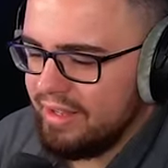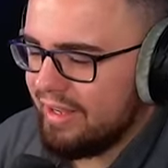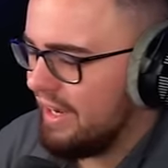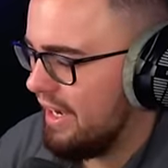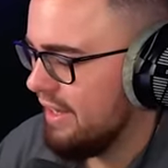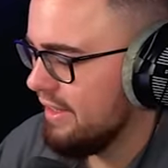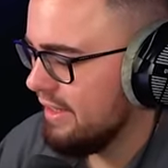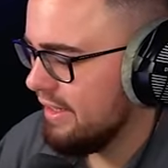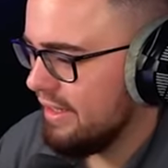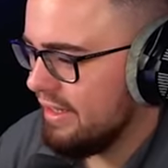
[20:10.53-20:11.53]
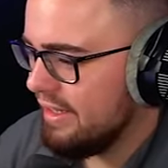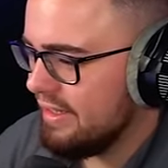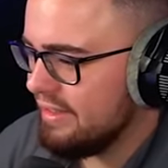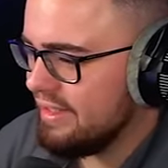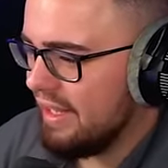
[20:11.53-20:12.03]
Did I say that?
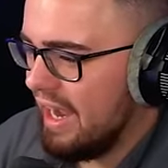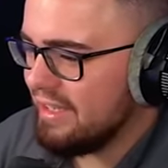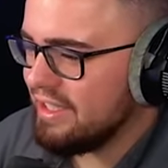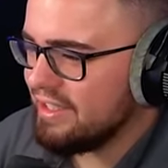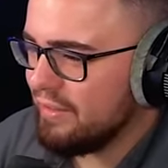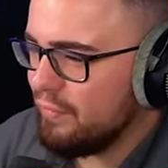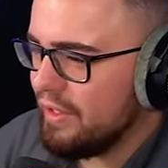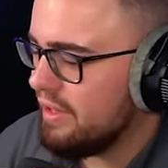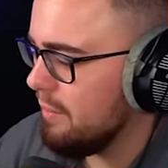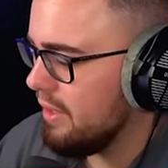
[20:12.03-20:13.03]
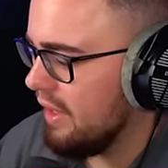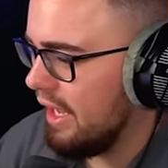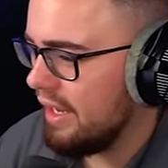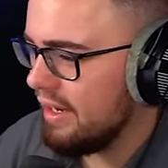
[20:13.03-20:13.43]
Did I just defeat them in like